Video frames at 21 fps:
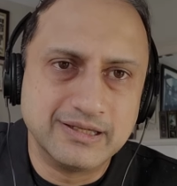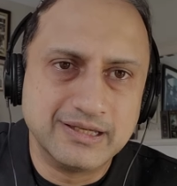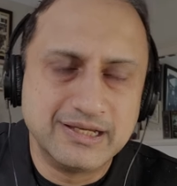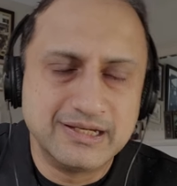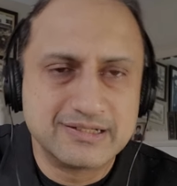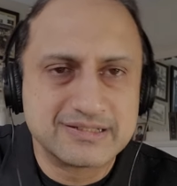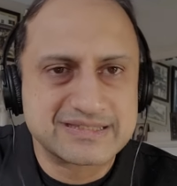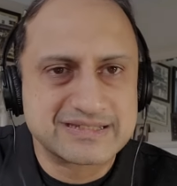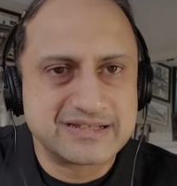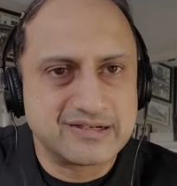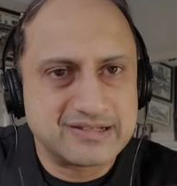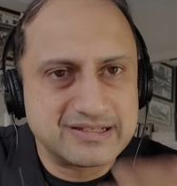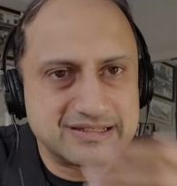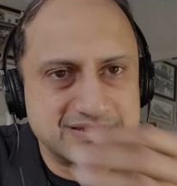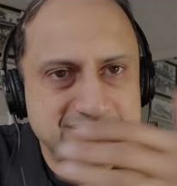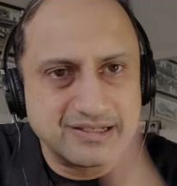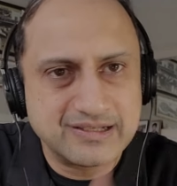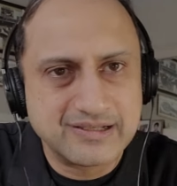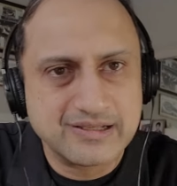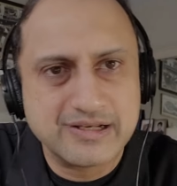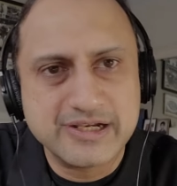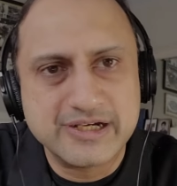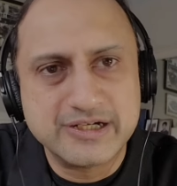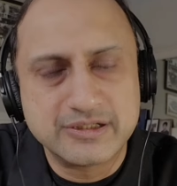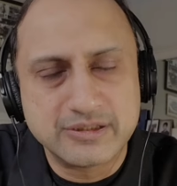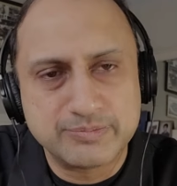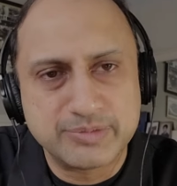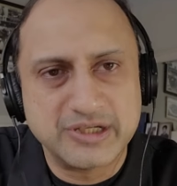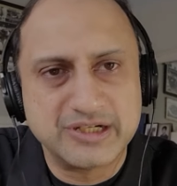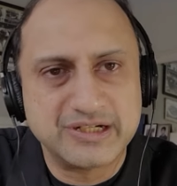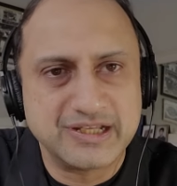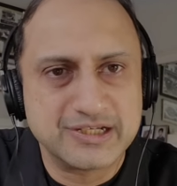in statistical
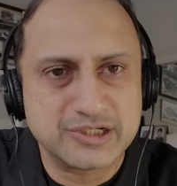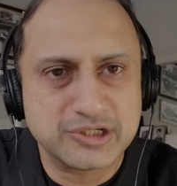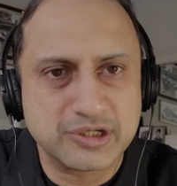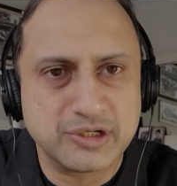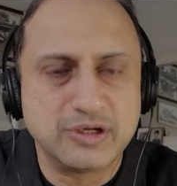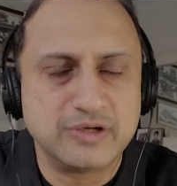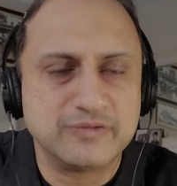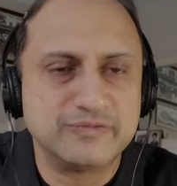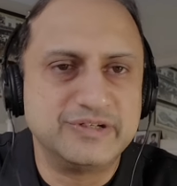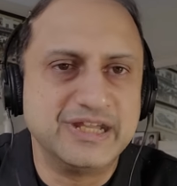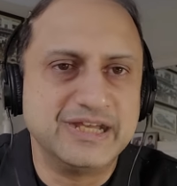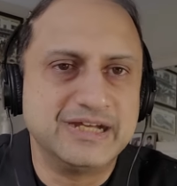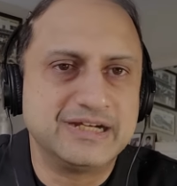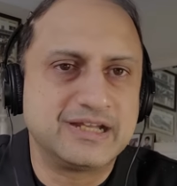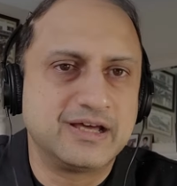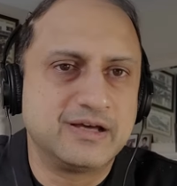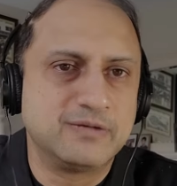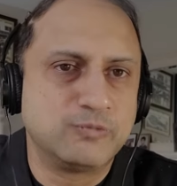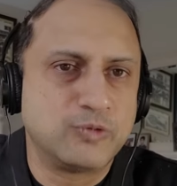interpretation of data,